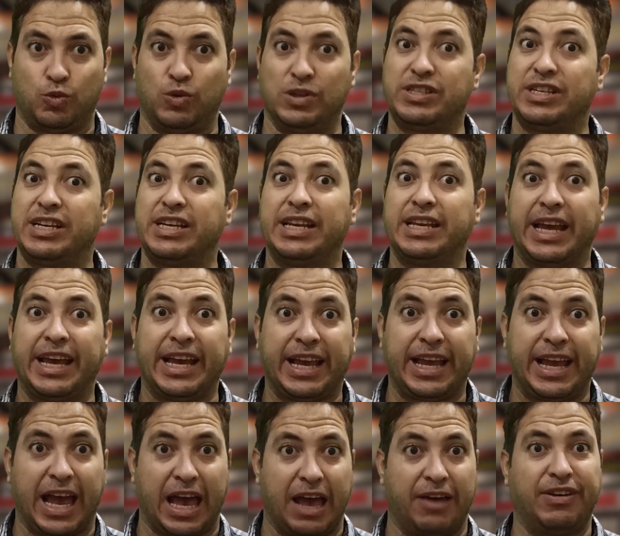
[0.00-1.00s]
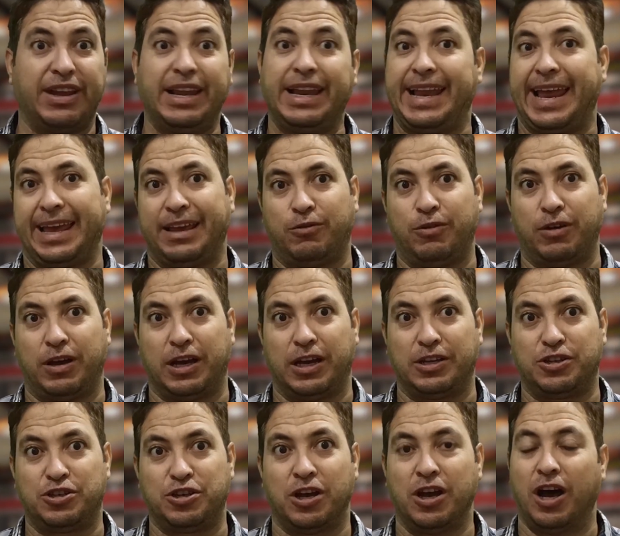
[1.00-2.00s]
within a given
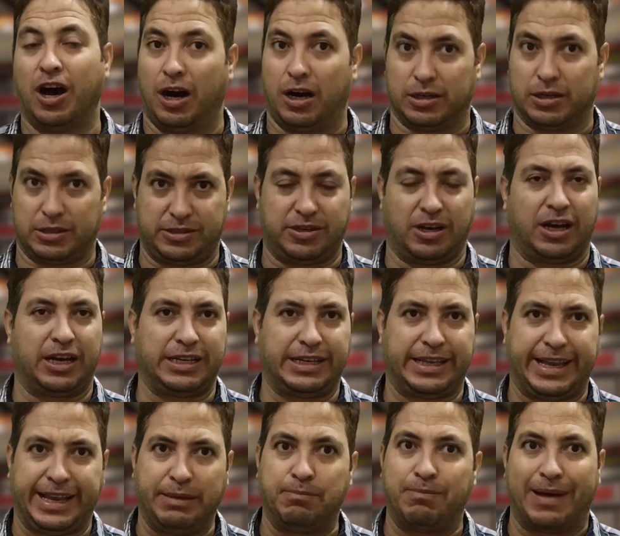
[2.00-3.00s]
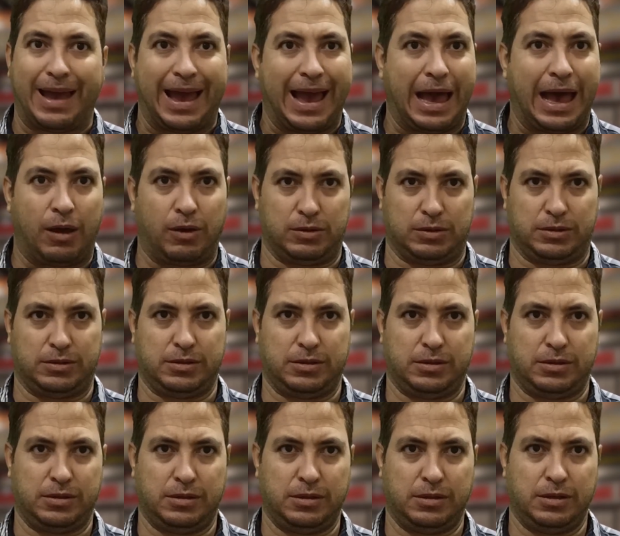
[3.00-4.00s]
language are tightly bound.
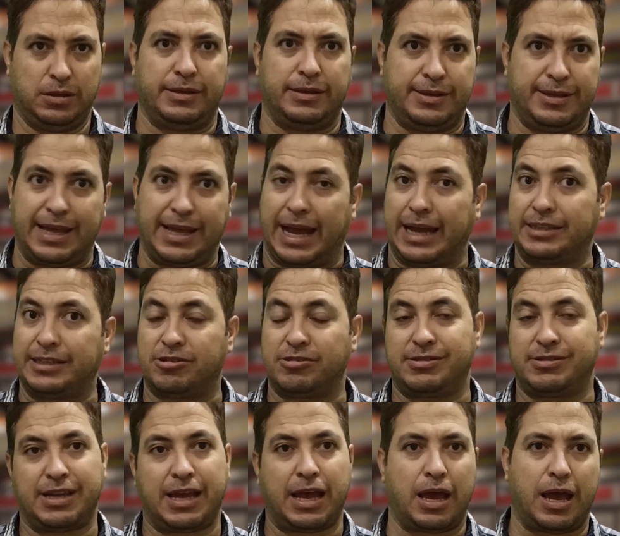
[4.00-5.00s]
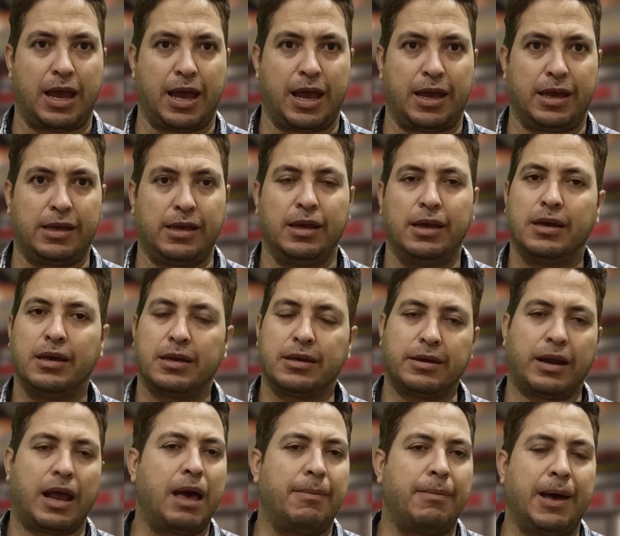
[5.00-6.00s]
That's to say,
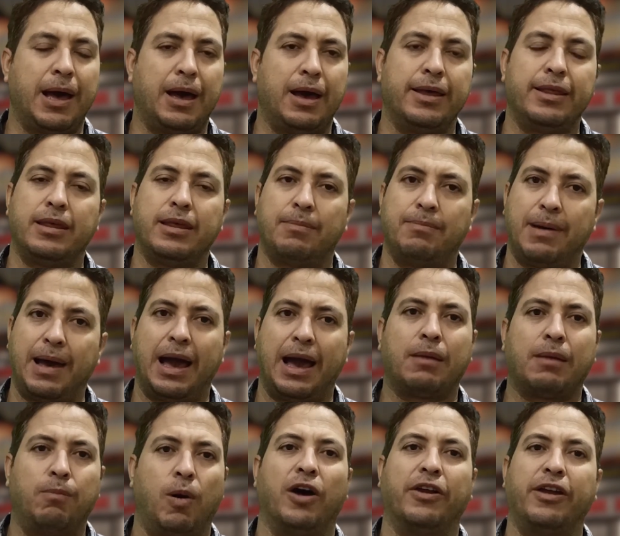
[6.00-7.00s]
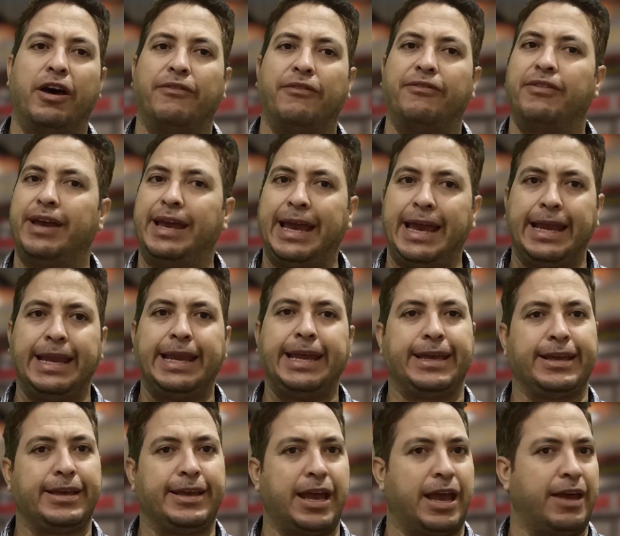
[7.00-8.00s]
grammar is the backbone of
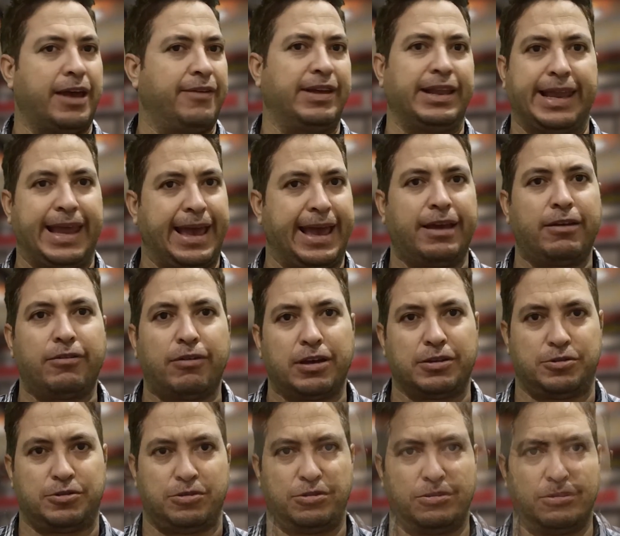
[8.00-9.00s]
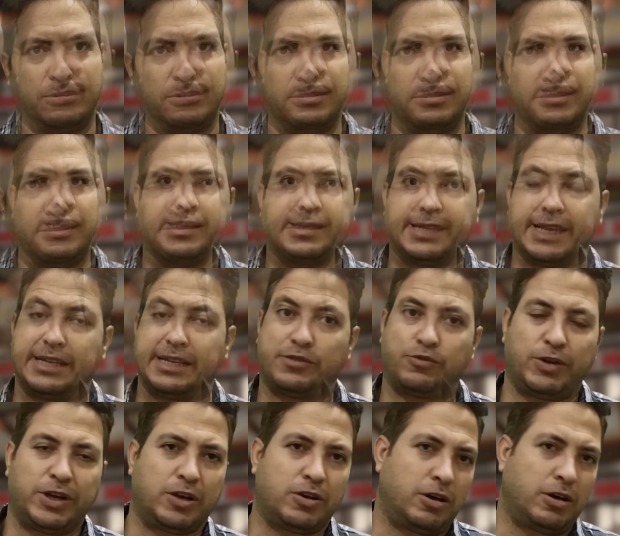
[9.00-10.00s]
any given language. Since
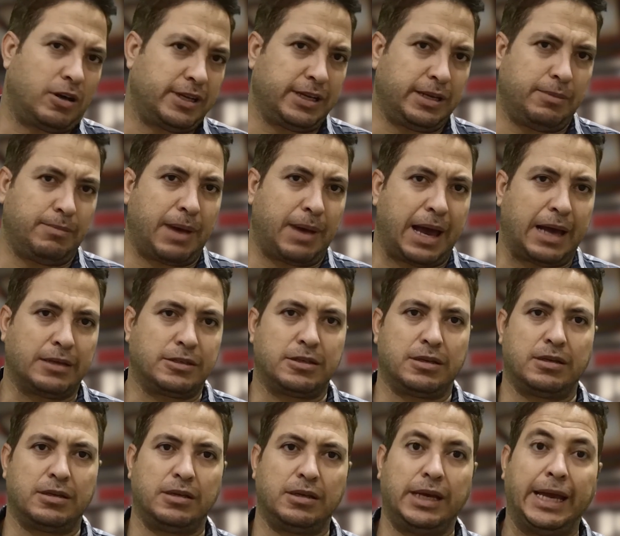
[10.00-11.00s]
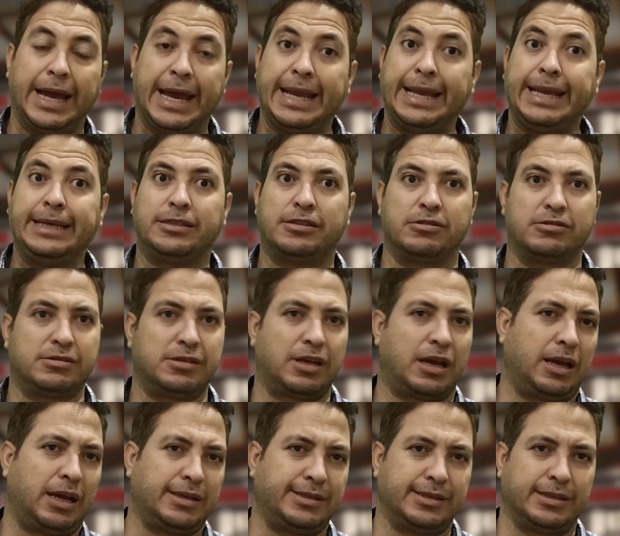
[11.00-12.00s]
we couldn't imagine any
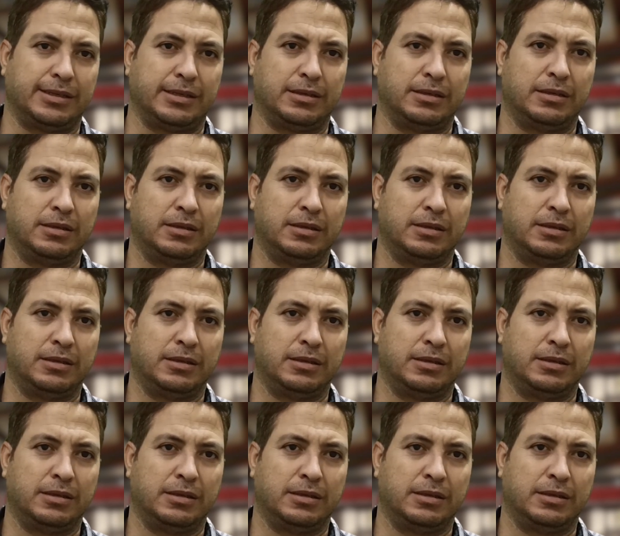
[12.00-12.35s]
society